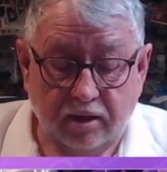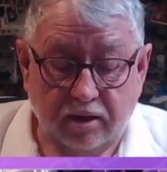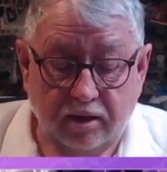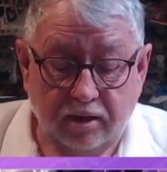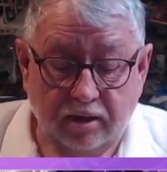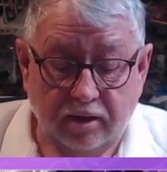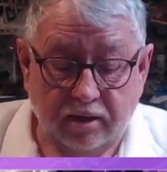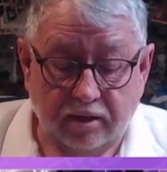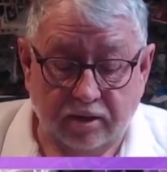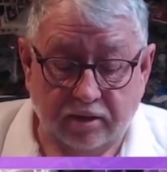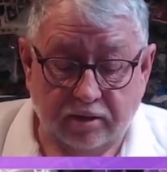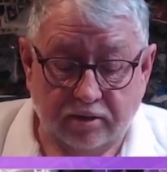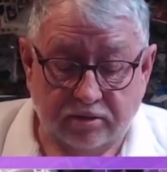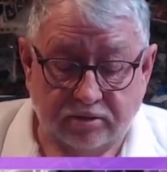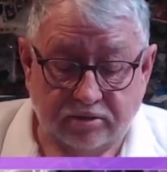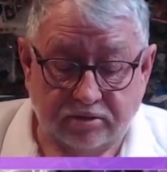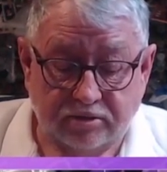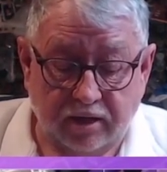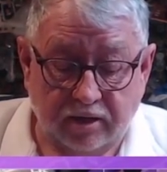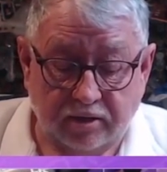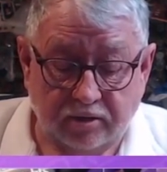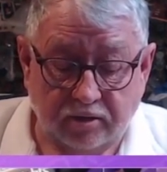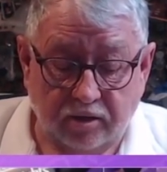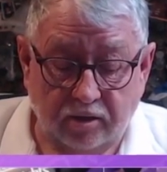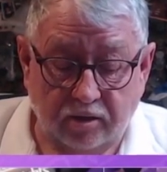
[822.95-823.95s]
is
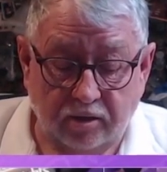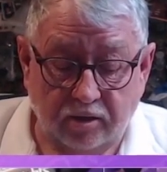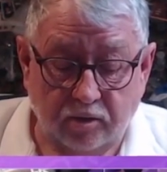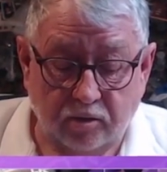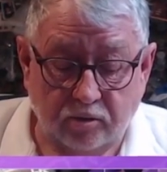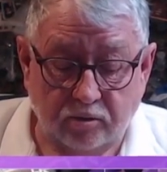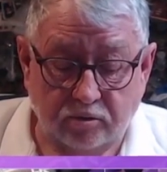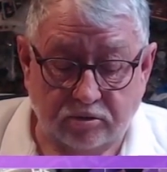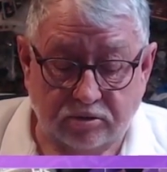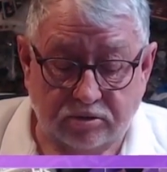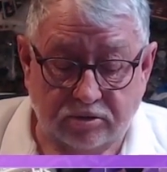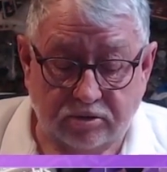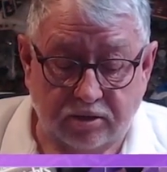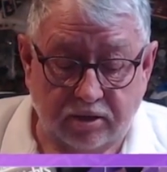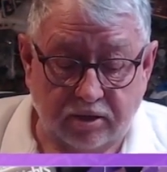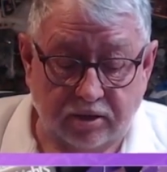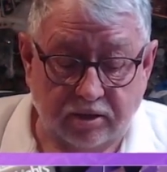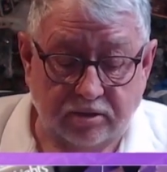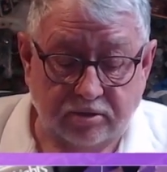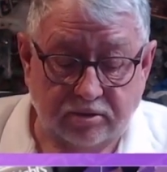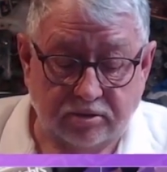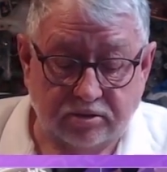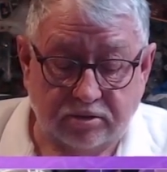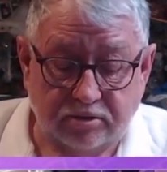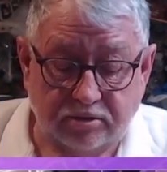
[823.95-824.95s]
enclose
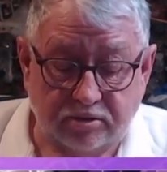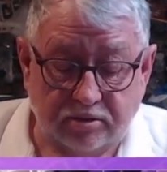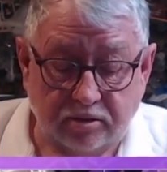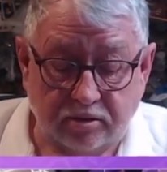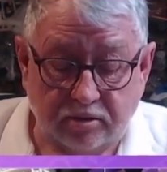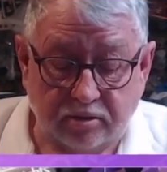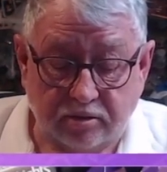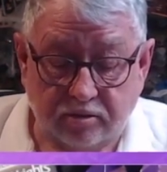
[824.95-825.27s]
these